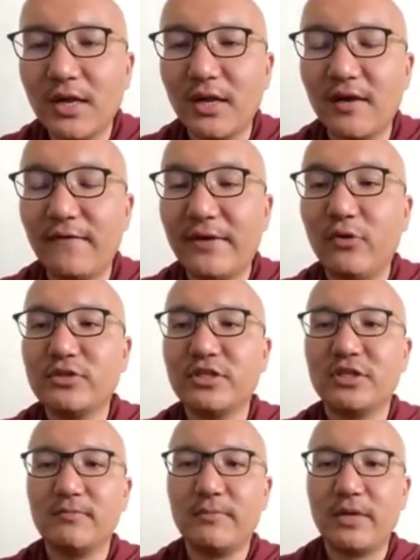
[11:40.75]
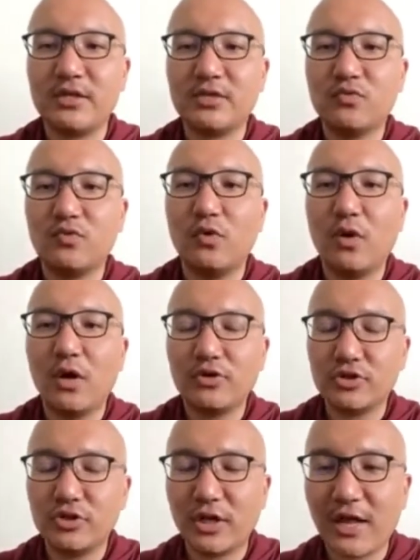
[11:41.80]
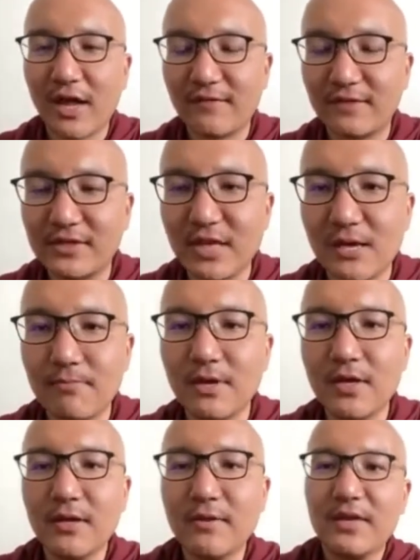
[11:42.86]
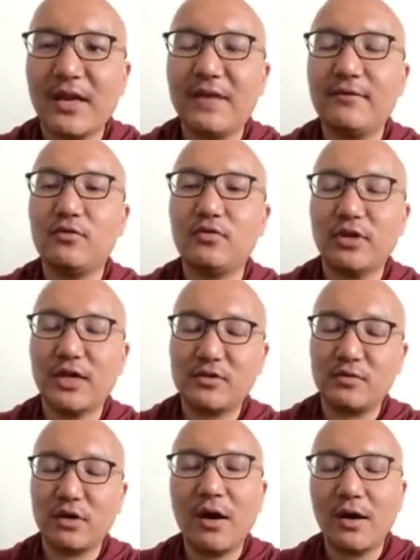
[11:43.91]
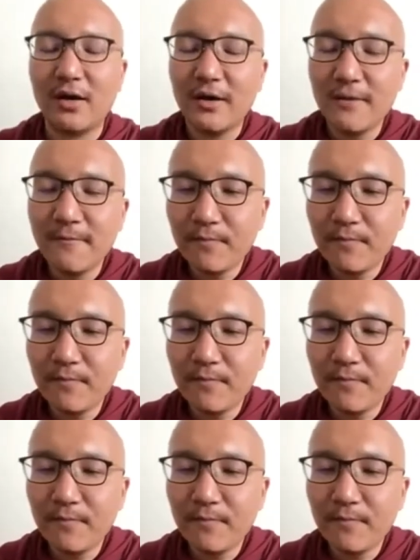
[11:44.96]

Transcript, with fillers: uh, fellow sentient beings who does not have the same livelihood as we are.